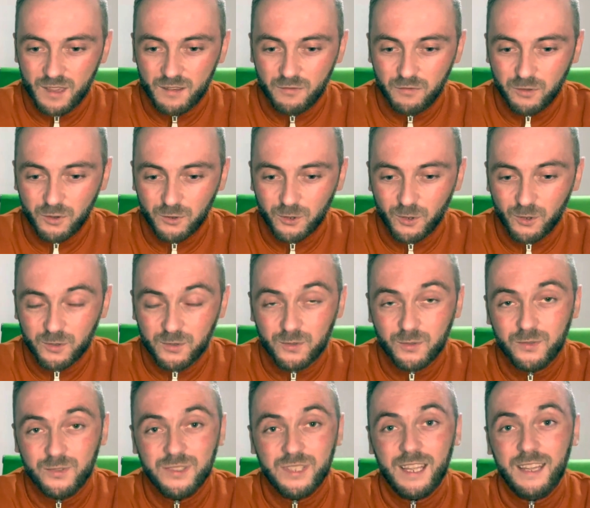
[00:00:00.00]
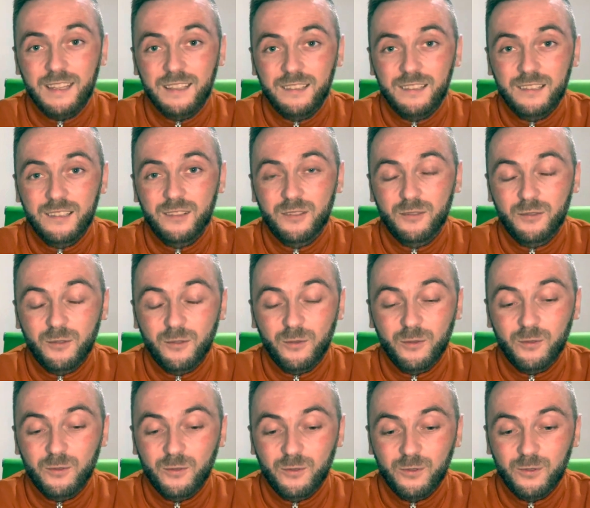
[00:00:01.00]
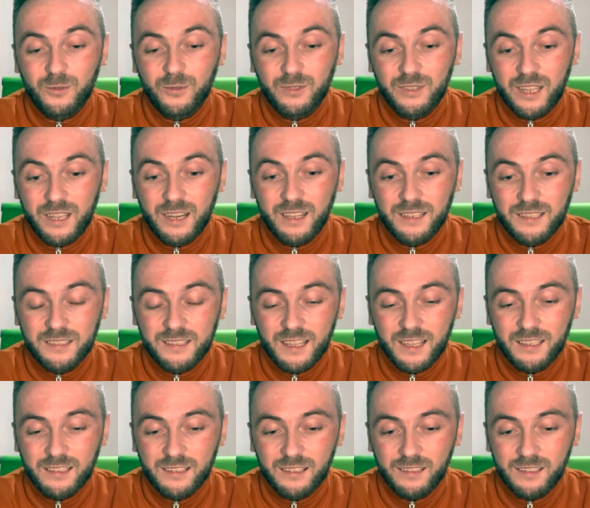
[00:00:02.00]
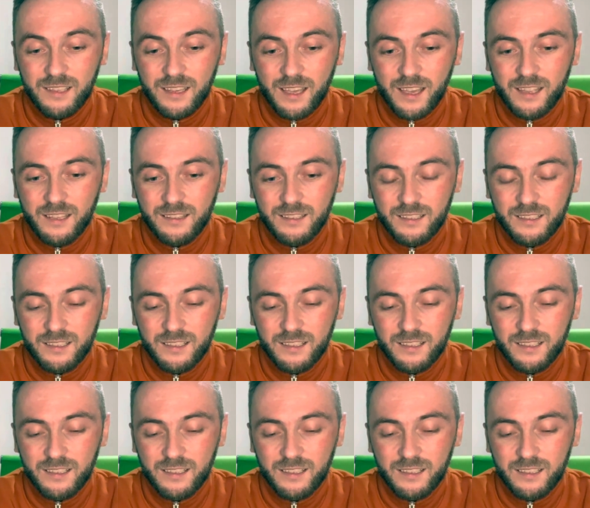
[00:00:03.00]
For those who stay, who they're gonna stay till the end.